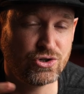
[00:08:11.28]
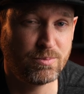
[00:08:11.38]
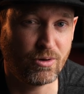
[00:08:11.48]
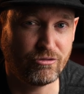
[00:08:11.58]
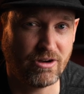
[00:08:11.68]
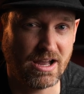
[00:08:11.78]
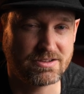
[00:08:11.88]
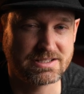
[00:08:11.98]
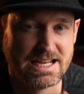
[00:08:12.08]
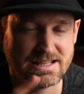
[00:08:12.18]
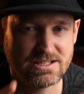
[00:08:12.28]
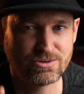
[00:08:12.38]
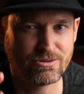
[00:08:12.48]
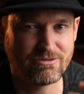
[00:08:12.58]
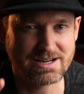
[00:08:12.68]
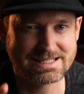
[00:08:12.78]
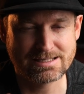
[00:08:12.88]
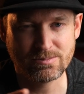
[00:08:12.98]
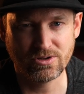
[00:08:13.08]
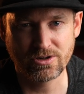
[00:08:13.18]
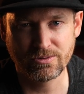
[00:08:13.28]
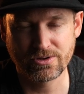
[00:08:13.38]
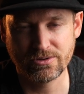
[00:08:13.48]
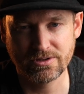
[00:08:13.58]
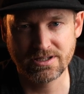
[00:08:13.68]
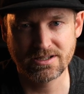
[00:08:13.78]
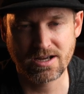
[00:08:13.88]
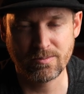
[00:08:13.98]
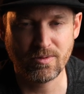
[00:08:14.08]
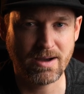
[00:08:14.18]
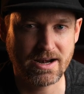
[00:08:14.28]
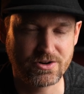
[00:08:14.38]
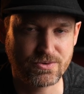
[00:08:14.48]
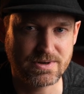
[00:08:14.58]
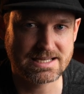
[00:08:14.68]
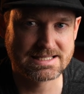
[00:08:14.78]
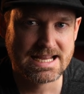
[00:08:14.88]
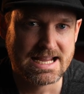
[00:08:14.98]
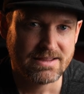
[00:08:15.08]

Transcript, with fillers: two profiles. These two are very similar with only a couple minor tweaks.